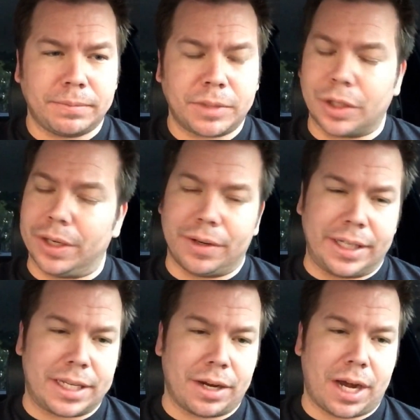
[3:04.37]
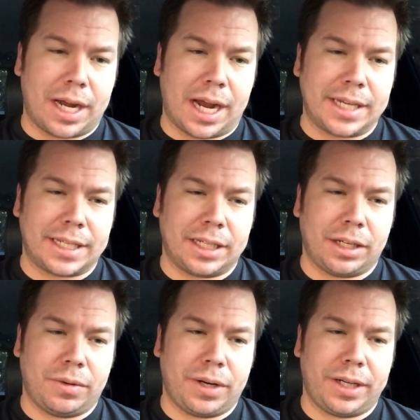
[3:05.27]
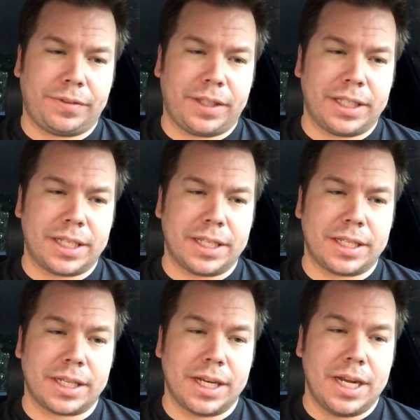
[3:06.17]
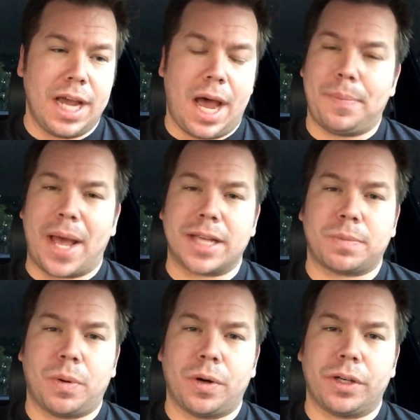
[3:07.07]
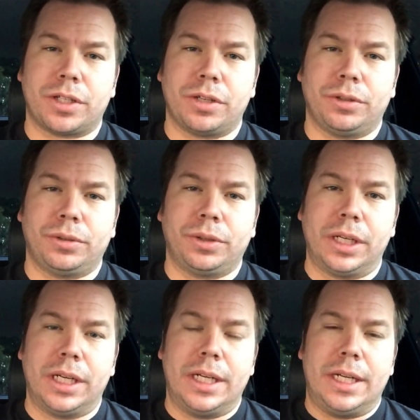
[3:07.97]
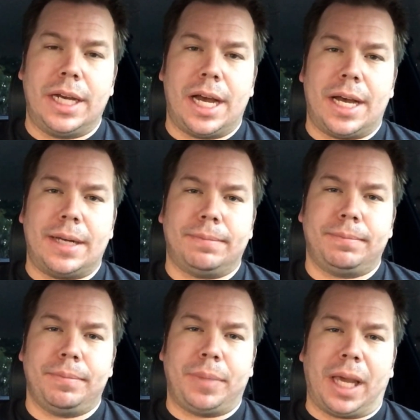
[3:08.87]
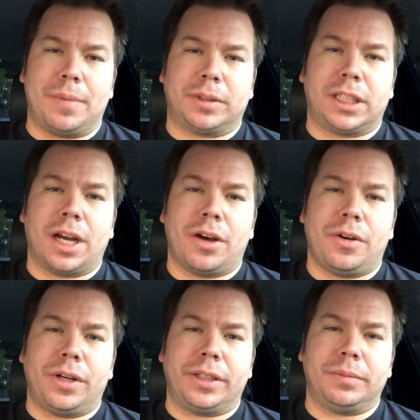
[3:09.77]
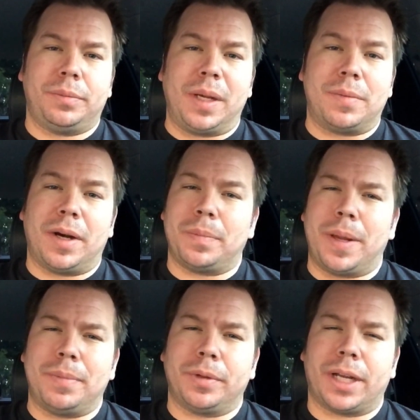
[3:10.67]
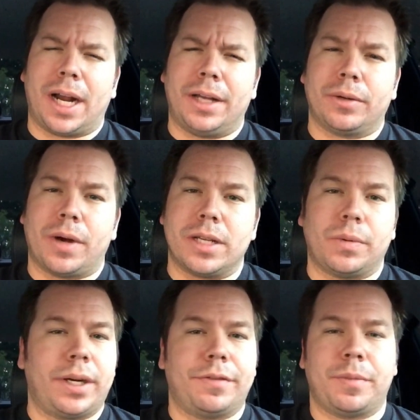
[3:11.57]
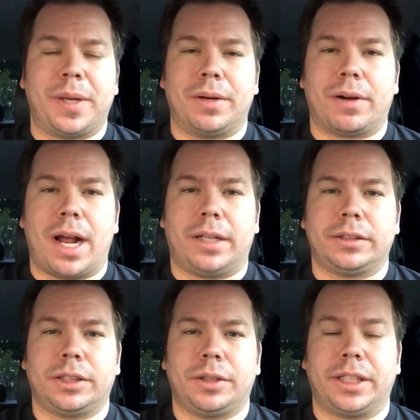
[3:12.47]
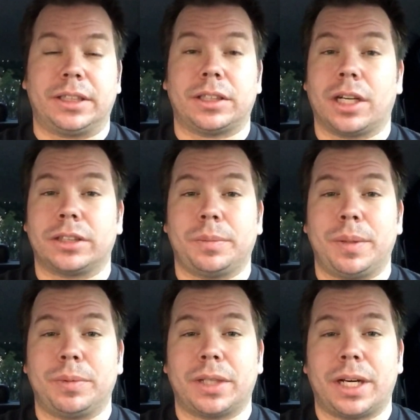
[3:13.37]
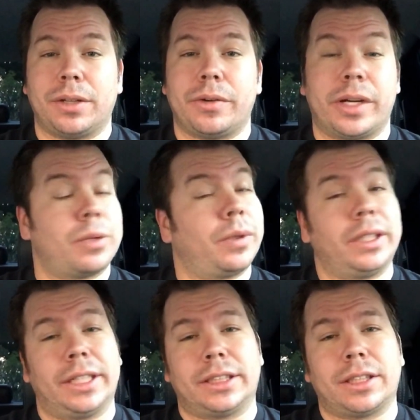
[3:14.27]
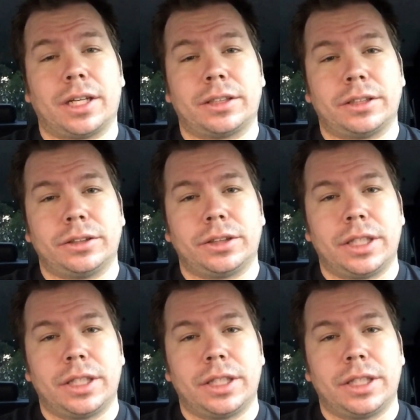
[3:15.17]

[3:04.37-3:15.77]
anyway, so I said, you know what, if this is a passport to be able to go and be among people that I otherwise would never be around, or get to talk to people that I otherwise wouldn't get to talk to,